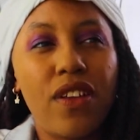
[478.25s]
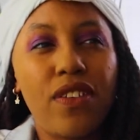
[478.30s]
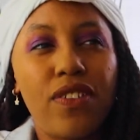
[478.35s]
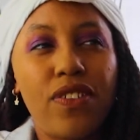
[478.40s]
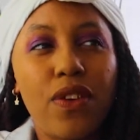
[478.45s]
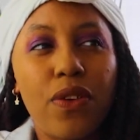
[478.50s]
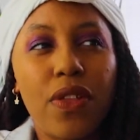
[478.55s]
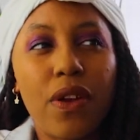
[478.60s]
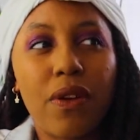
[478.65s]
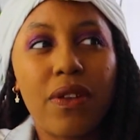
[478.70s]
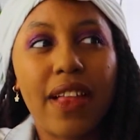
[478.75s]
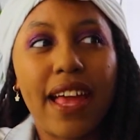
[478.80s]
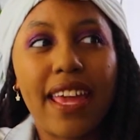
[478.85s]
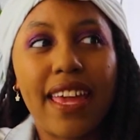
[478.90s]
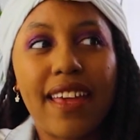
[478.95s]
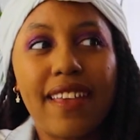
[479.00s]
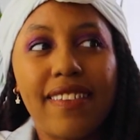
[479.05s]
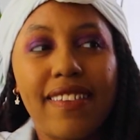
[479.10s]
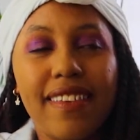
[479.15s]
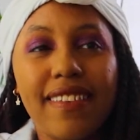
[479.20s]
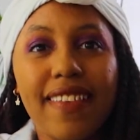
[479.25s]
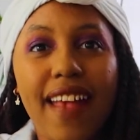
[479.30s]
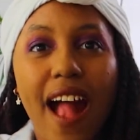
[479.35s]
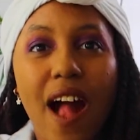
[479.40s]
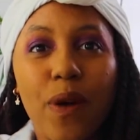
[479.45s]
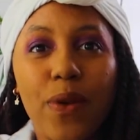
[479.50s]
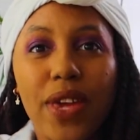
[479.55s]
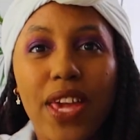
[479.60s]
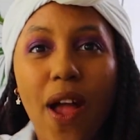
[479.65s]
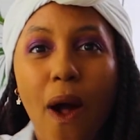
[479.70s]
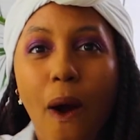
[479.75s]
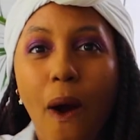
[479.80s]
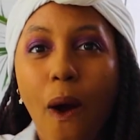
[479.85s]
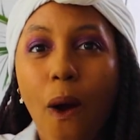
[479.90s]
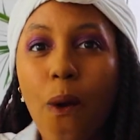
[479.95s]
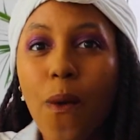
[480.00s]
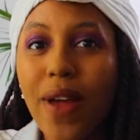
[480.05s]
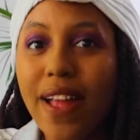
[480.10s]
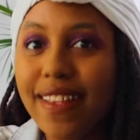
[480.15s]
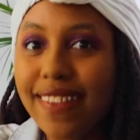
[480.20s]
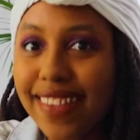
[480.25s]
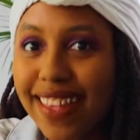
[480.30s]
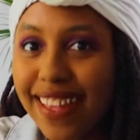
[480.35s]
So they were like, is this how he always